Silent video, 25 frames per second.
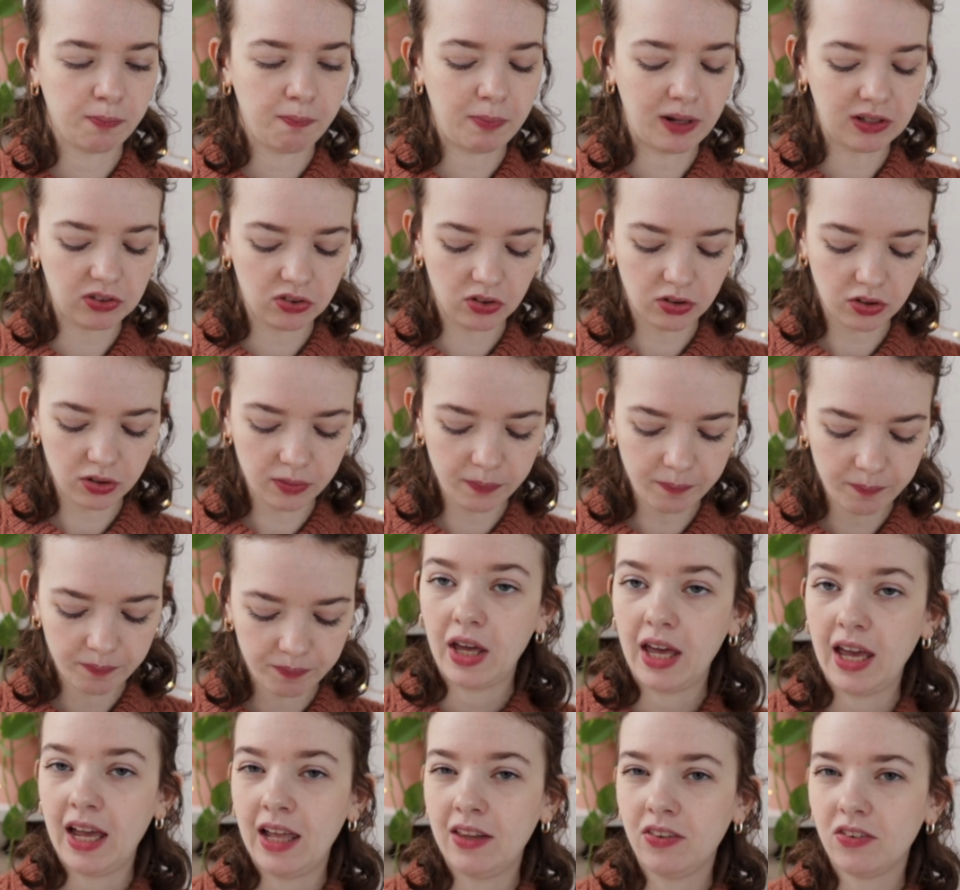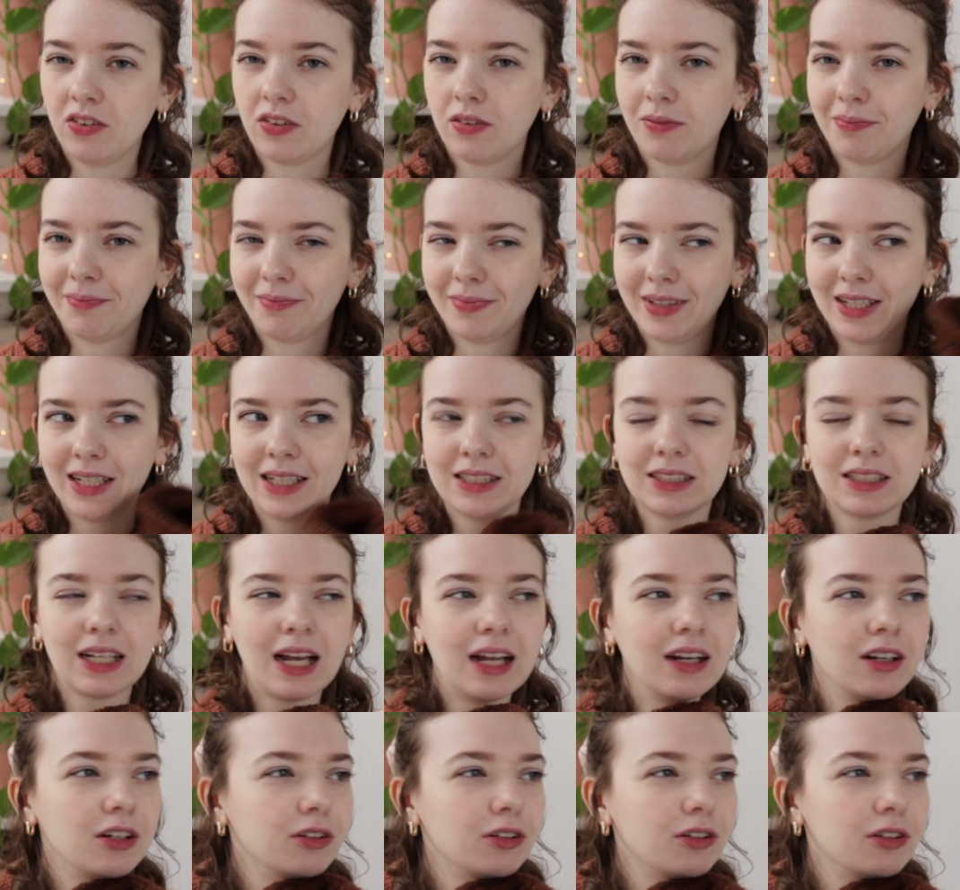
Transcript: pattern and it's